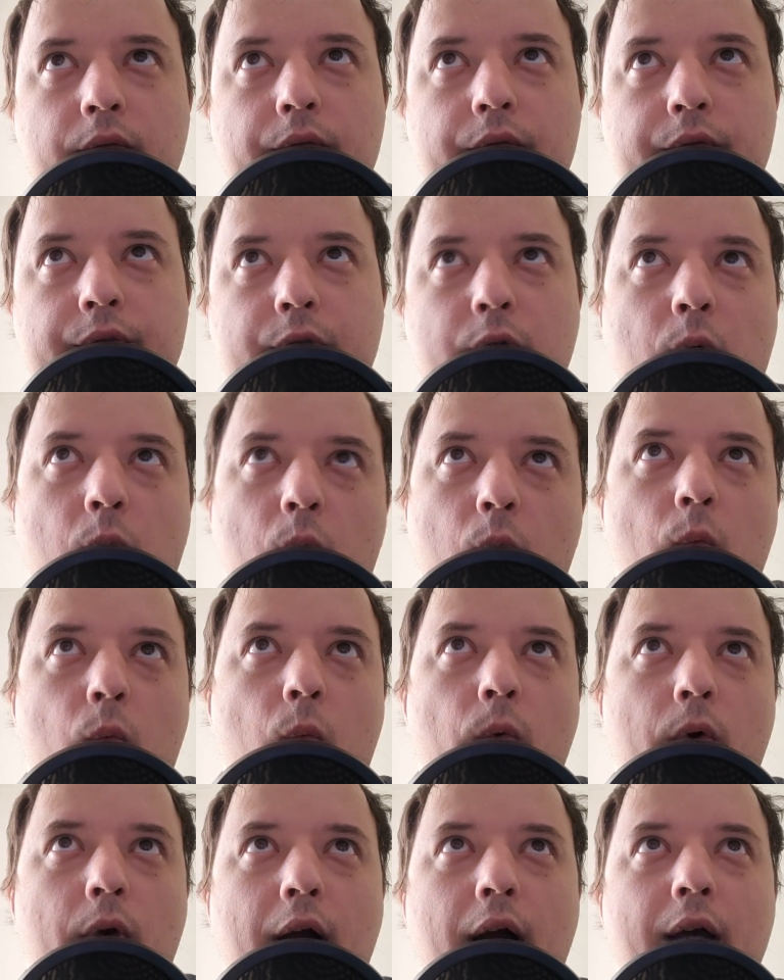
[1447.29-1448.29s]

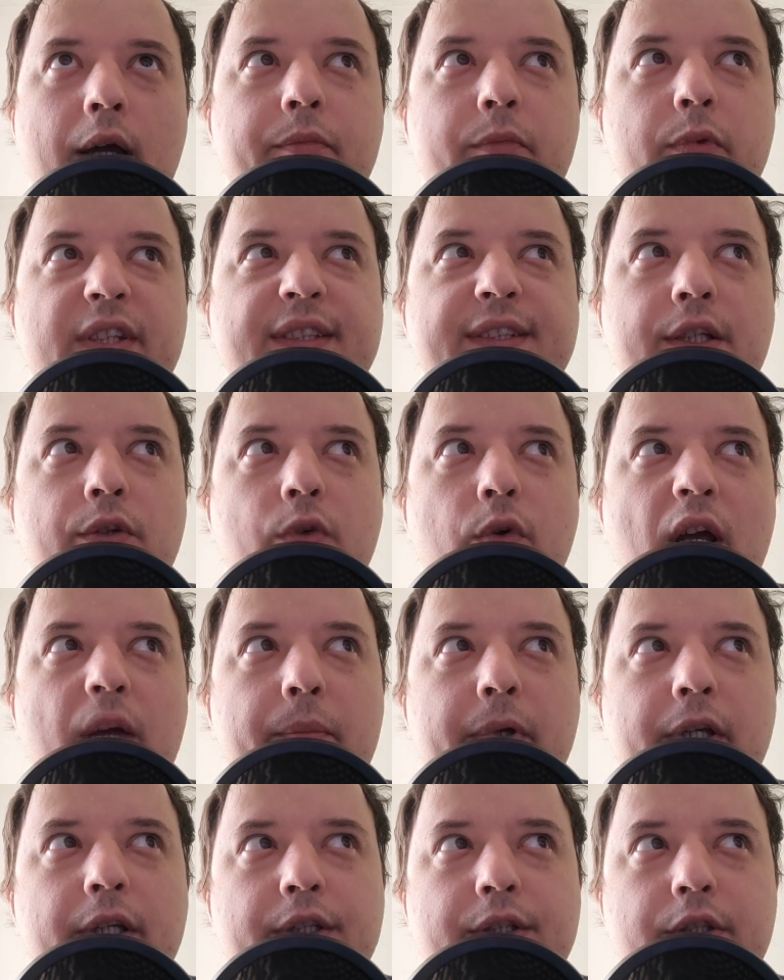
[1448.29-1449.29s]
So I'm
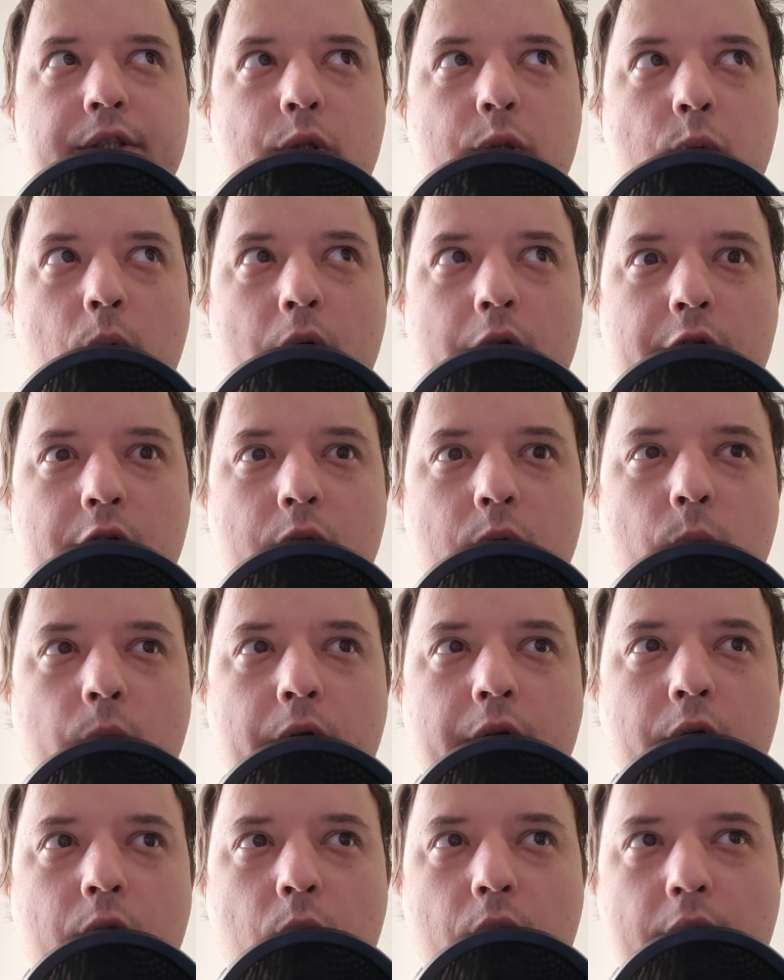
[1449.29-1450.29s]
describing a situation
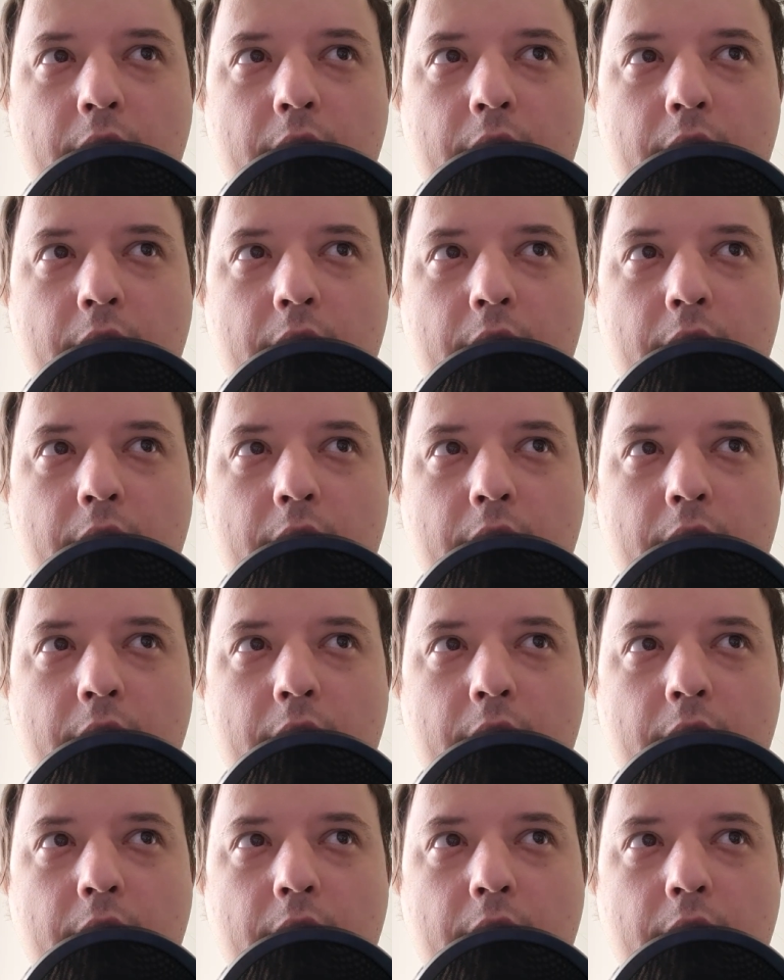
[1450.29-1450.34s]
when you